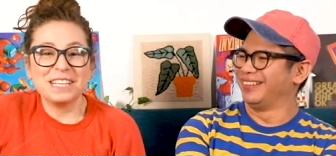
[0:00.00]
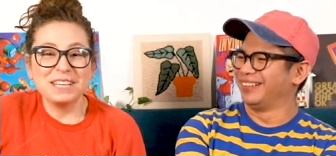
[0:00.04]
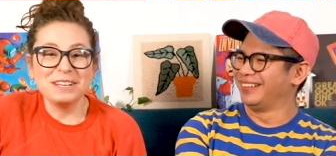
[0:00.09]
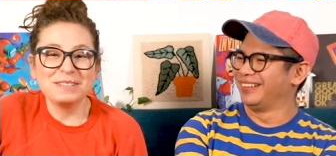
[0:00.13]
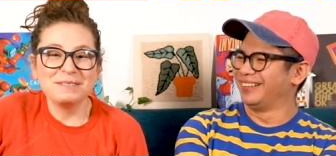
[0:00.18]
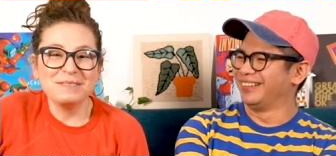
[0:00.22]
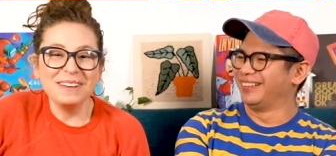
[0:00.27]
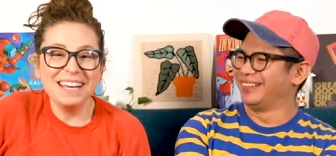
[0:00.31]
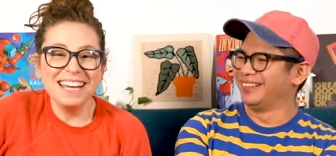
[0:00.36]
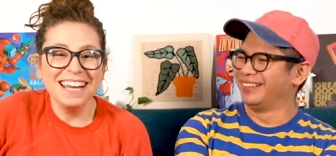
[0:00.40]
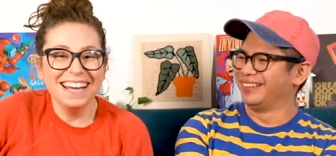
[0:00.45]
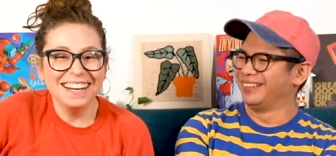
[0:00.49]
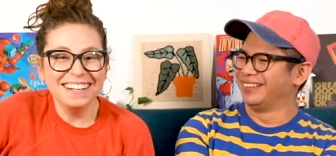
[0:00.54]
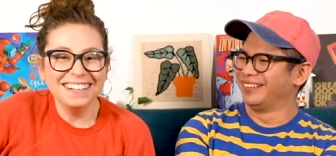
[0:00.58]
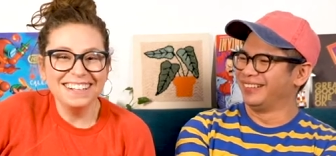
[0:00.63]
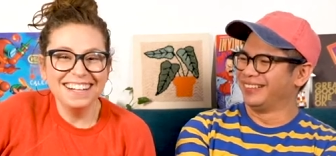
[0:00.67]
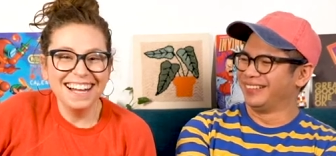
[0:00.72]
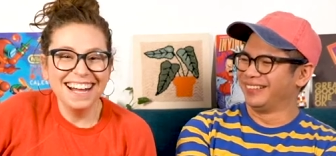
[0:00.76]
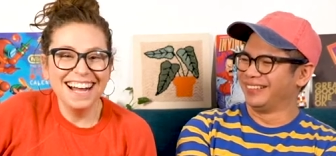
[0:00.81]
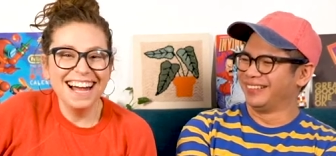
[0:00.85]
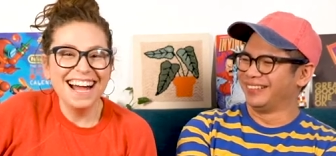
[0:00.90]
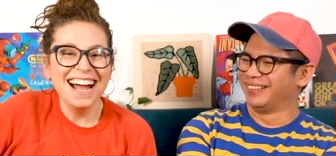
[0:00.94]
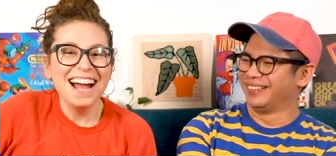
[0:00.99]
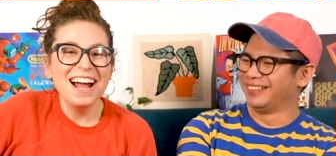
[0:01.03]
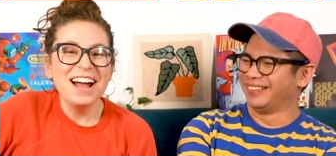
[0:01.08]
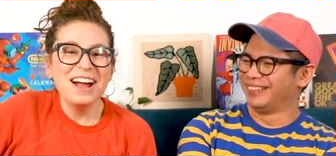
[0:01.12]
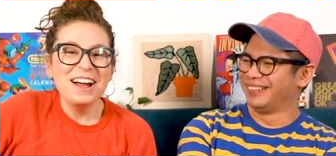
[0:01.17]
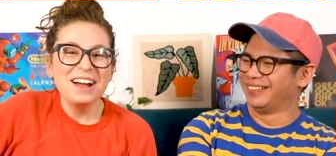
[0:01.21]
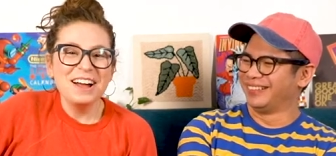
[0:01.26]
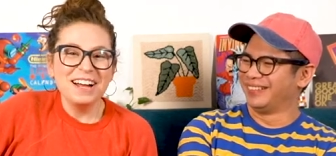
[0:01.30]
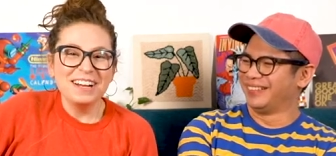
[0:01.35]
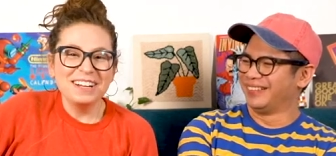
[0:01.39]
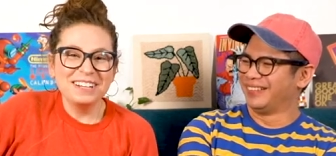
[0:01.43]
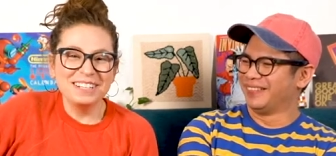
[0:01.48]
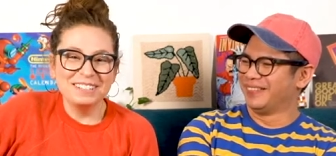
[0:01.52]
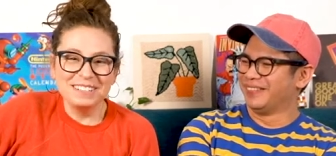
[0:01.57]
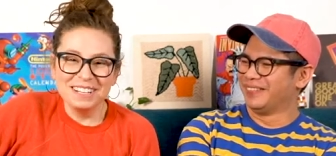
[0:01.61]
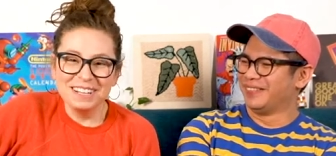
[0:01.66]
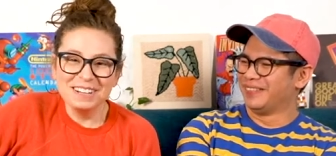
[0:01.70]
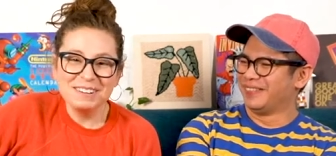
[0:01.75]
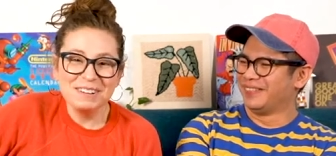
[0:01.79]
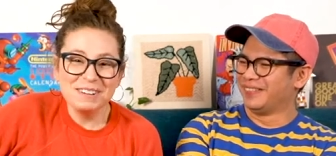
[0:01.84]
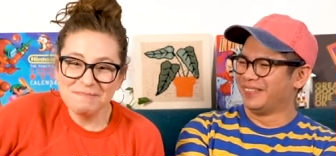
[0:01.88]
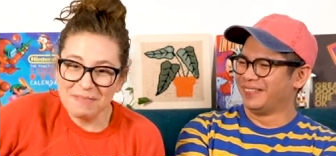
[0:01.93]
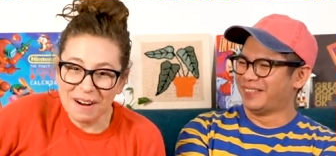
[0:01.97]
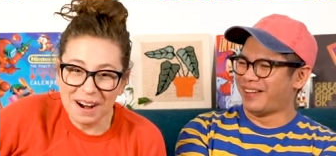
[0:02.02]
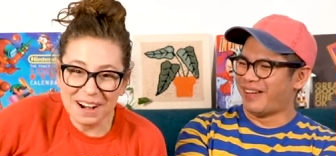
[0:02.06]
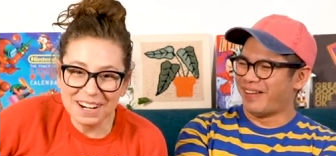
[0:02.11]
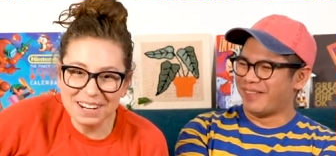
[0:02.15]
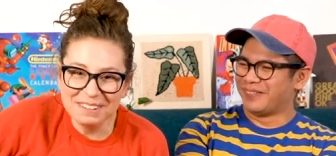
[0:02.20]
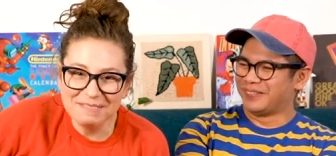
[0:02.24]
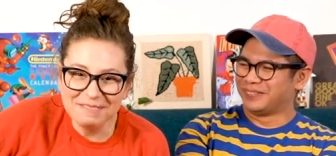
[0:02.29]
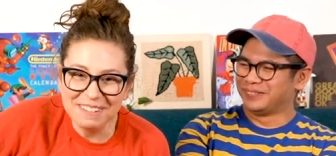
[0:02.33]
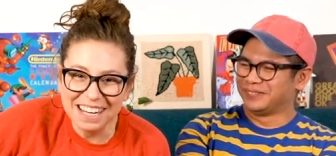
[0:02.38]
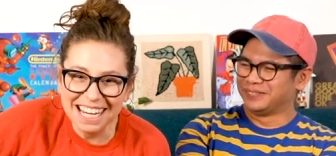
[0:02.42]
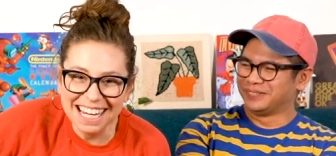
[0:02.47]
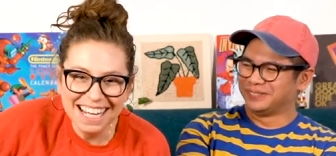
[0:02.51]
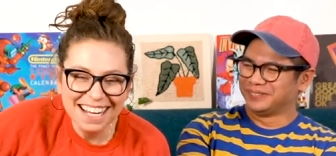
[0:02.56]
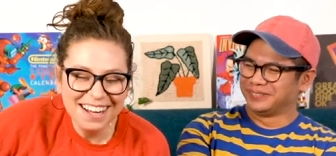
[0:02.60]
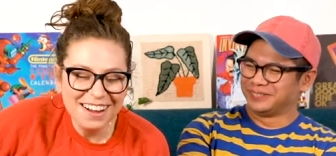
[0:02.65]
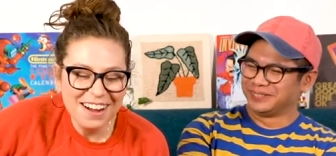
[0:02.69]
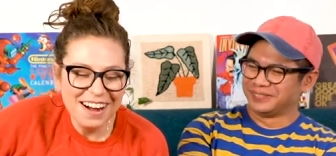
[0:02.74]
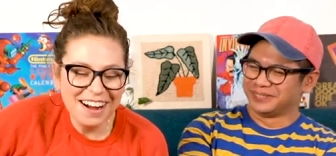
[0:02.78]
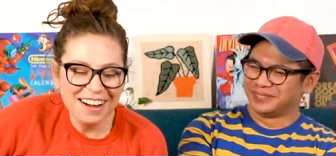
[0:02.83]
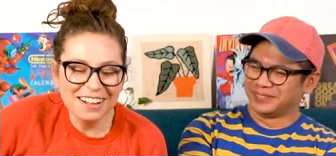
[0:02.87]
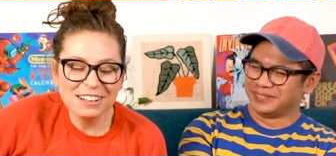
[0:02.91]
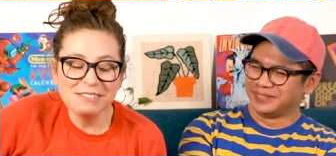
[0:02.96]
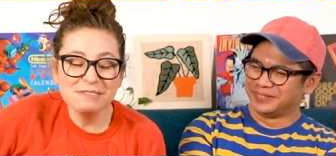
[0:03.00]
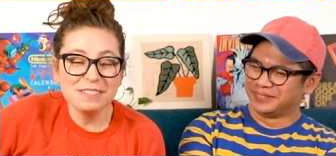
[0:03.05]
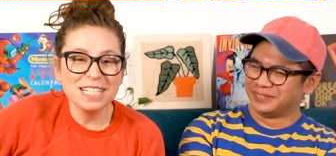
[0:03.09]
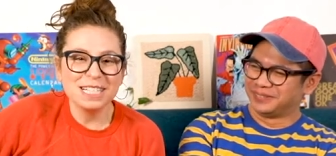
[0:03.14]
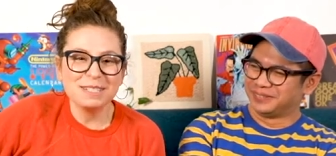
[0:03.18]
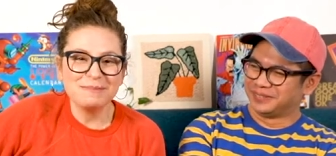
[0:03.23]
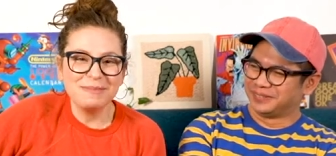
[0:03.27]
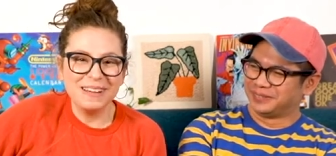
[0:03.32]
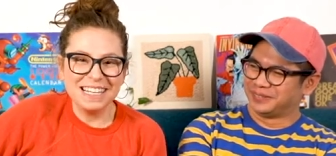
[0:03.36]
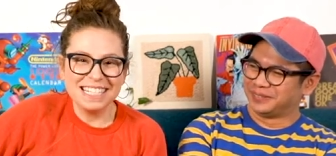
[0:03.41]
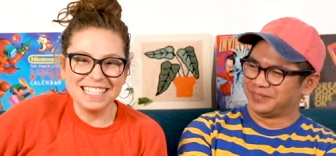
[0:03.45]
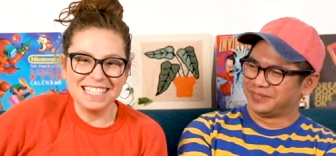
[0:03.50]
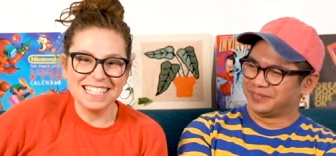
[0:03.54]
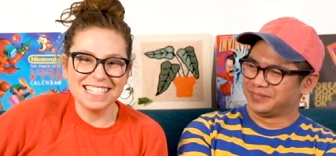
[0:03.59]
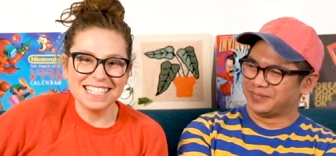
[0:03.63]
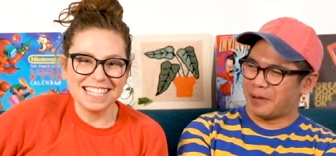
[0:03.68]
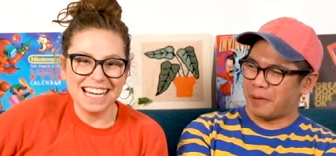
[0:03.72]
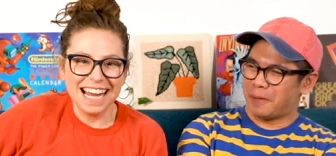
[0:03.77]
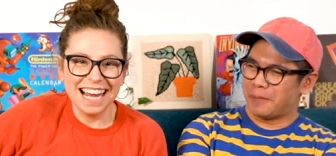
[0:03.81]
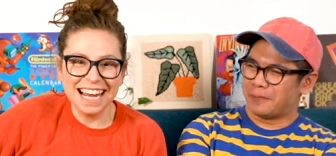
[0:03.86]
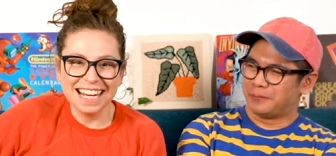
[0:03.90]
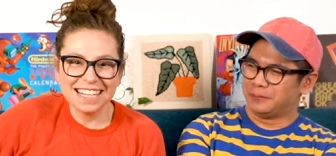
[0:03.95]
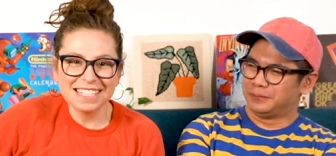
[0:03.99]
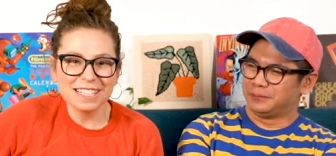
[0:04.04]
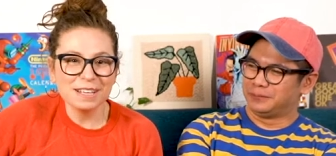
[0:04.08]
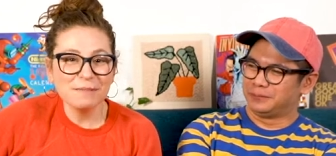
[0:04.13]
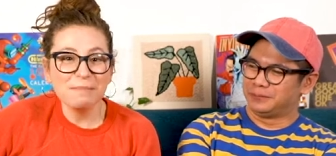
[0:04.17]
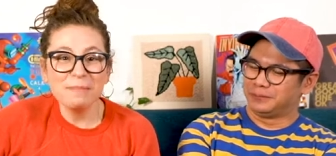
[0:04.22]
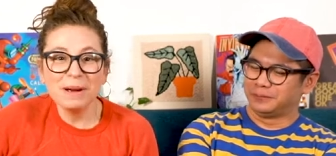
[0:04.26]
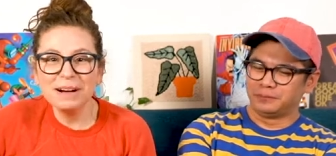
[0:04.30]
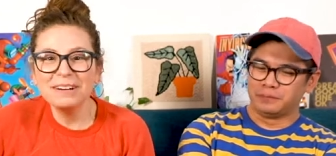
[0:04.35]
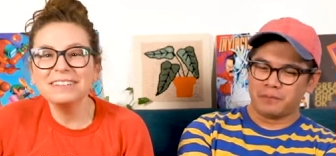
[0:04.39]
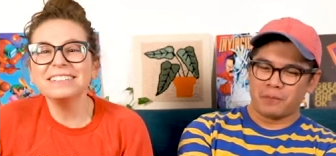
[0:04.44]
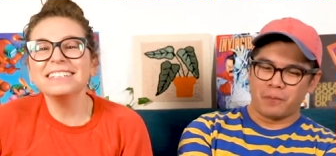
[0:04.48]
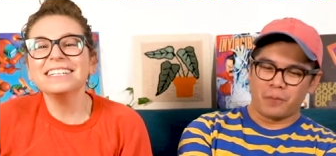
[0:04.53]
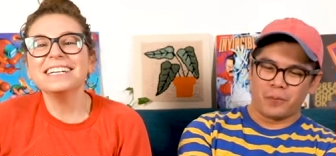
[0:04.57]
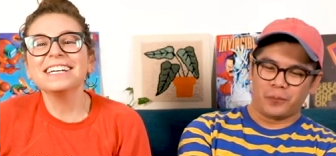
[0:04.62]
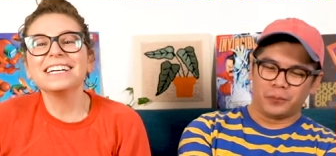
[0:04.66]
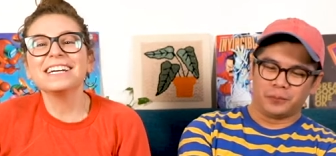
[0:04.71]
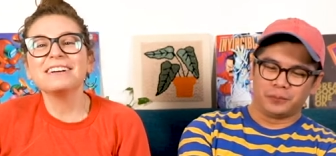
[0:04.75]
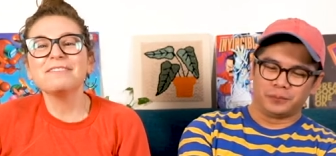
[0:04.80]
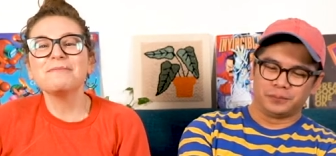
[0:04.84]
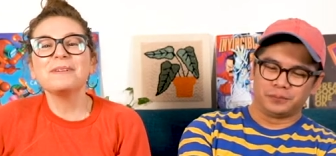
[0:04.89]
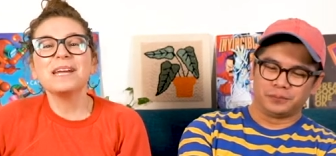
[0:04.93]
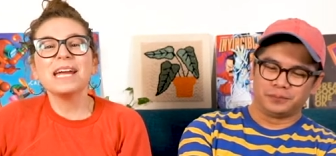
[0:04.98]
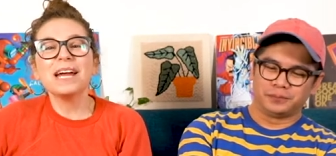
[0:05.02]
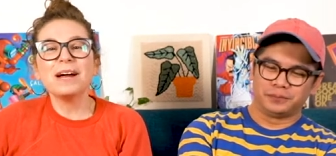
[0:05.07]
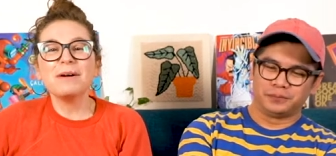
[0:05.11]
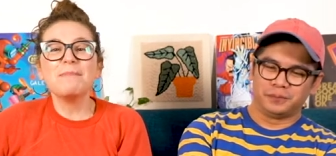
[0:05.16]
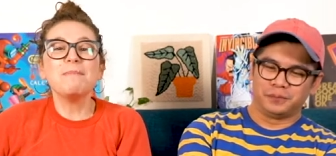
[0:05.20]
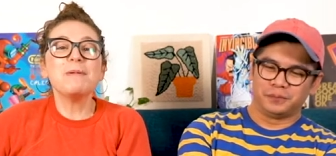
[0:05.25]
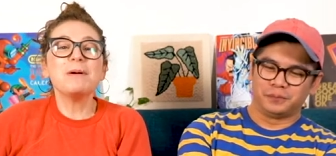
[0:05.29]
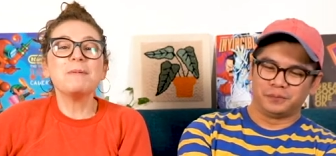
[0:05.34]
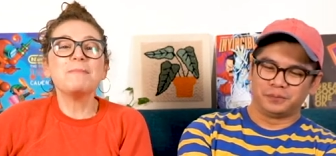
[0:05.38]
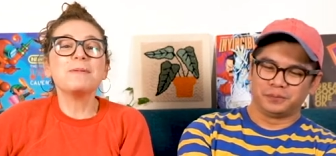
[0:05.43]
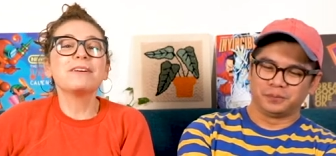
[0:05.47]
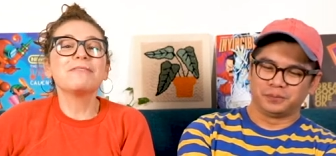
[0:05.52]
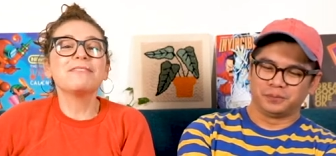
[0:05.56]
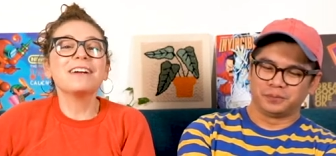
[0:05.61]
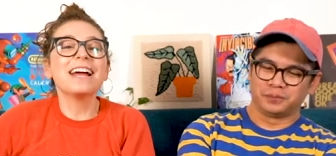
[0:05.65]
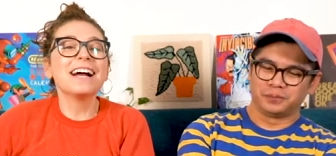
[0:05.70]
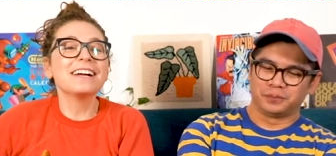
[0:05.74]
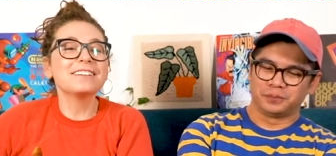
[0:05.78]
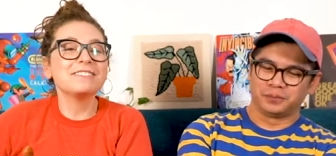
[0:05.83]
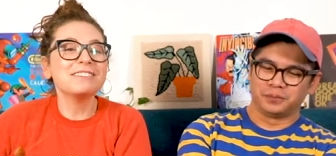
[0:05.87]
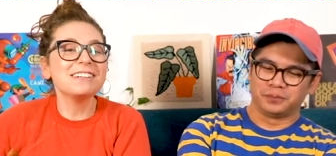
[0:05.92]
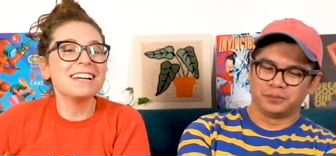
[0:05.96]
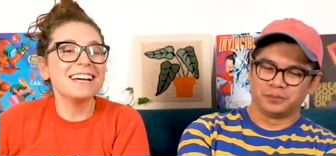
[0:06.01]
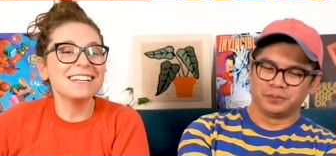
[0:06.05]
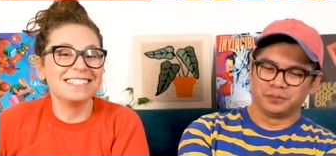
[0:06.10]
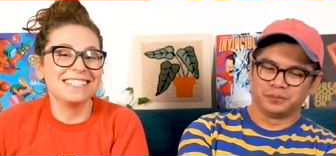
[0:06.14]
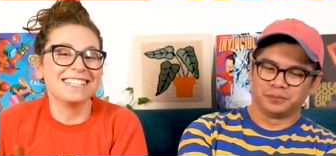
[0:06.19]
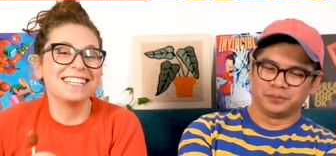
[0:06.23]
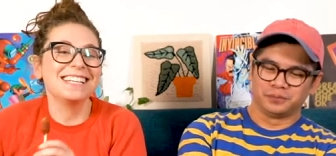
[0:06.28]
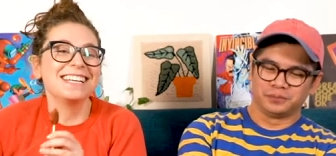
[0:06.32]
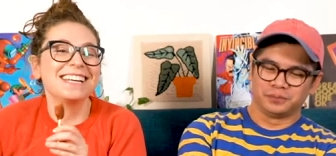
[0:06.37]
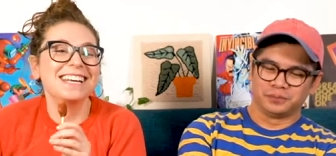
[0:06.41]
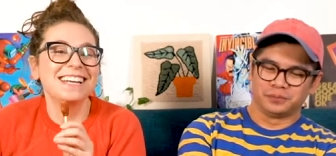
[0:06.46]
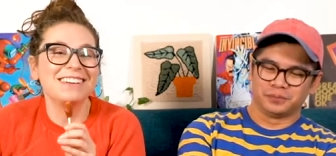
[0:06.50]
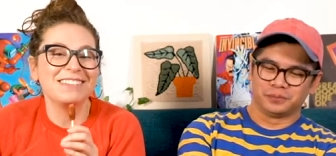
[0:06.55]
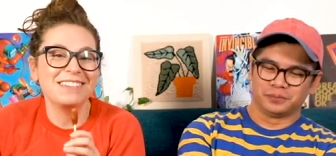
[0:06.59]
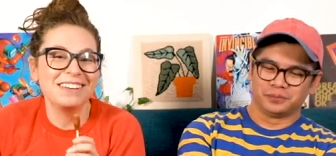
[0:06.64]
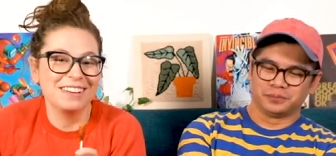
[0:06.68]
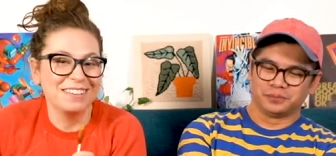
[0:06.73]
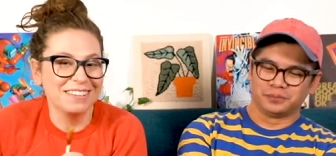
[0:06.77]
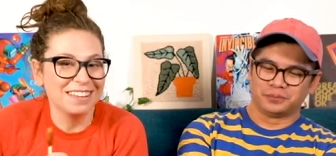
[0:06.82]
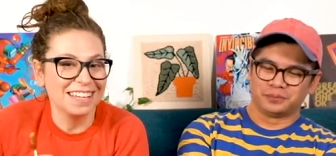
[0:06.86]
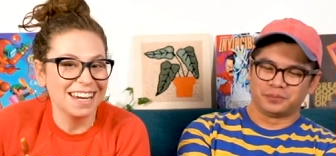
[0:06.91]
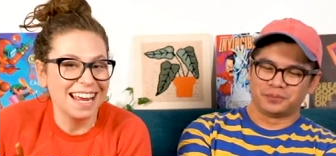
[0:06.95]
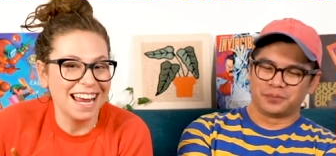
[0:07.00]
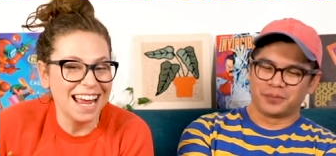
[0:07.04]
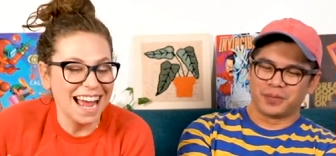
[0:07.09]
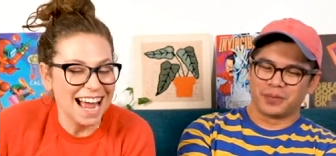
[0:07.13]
Speaker 1: excuse me, pardon me, all of these spicy snacks apparently give me a burping reaction I didn't even know that I